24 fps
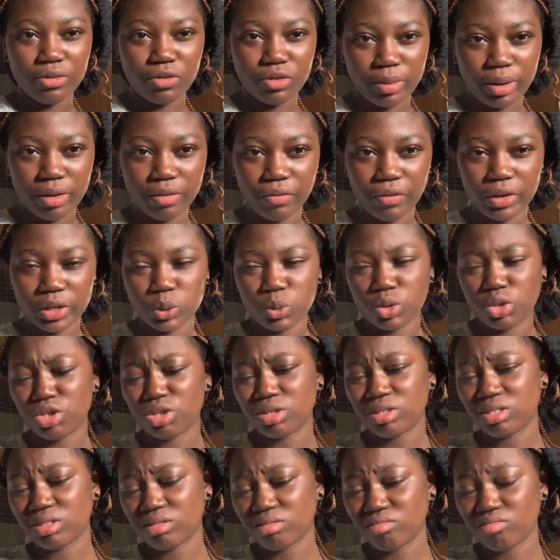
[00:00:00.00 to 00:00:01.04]
for my face. It
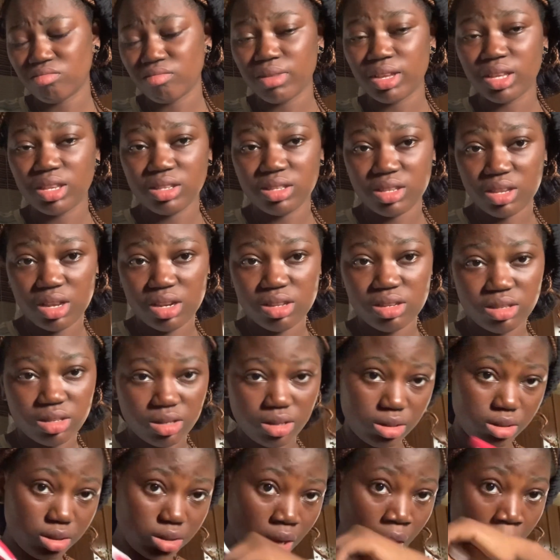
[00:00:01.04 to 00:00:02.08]
doesn't make any
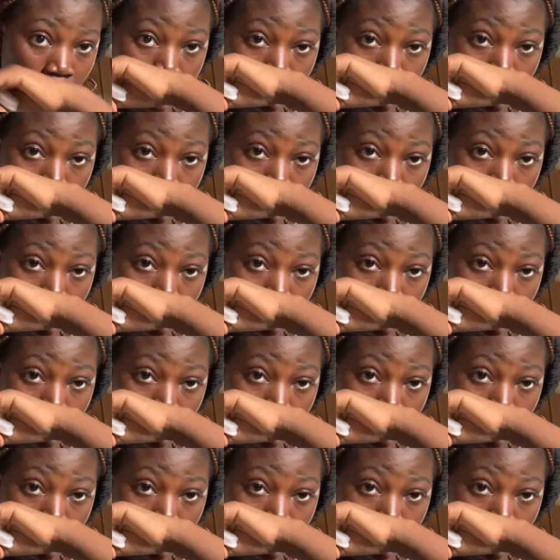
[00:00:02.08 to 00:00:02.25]
sense.